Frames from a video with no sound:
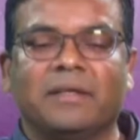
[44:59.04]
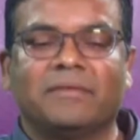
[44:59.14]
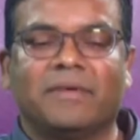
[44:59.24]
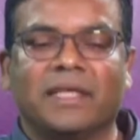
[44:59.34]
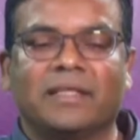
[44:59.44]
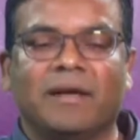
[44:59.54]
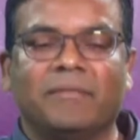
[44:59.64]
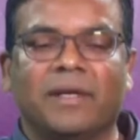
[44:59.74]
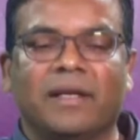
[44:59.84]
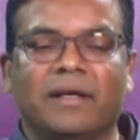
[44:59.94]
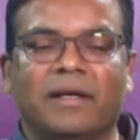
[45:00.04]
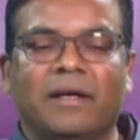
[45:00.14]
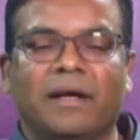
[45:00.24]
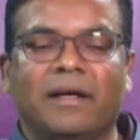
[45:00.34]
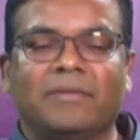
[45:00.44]
For example,
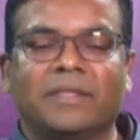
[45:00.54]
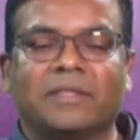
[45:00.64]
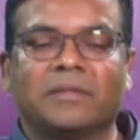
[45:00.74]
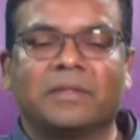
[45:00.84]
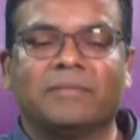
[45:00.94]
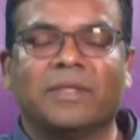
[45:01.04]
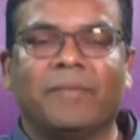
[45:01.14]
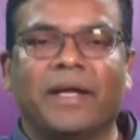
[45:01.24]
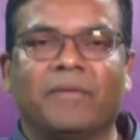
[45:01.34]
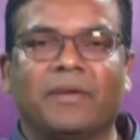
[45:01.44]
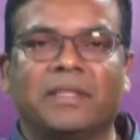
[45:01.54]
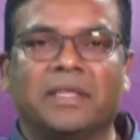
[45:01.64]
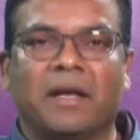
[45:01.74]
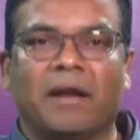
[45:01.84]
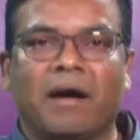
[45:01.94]
if the black hole is
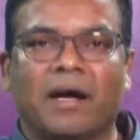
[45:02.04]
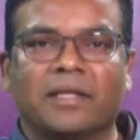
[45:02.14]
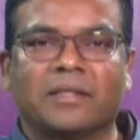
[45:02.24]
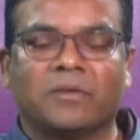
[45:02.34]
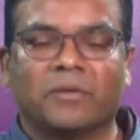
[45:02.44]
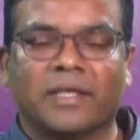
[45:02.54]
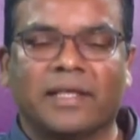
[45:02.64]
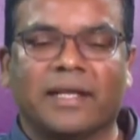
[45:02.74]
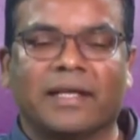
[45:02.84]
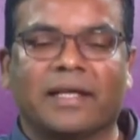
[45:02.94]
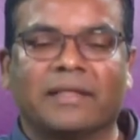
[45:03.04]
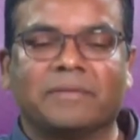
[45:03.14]
not rotating,